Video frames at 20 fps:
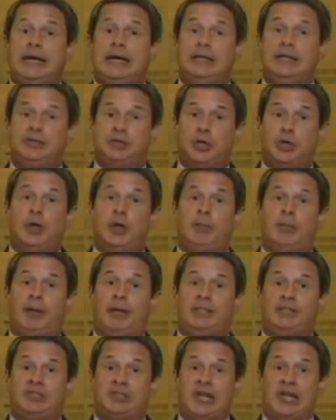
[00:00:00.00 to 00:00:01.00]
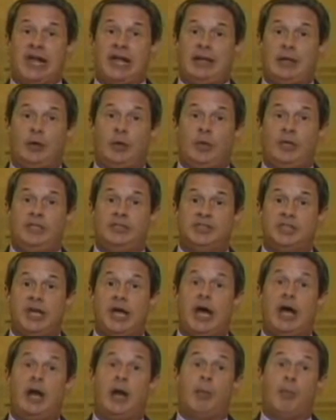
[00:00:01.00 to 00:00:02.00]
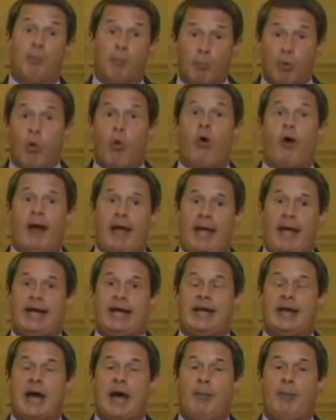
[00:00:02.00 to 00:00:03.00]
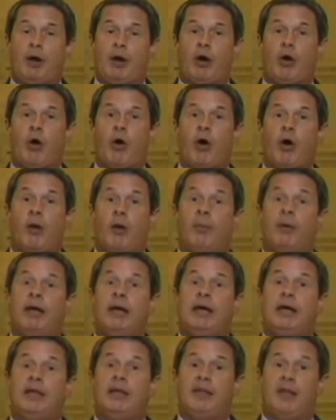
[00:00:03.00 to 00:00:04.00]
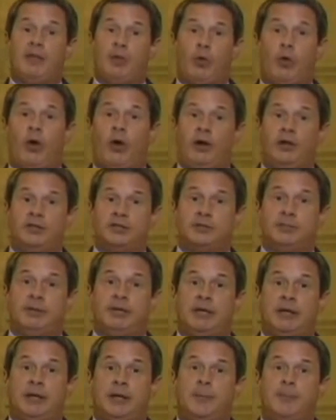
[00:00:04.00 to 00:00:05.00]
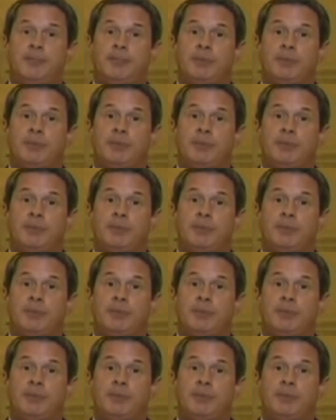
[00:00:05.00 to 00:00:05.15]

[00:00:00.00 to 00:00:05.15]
It's doing places like Louisiana more economic harm than the oil spill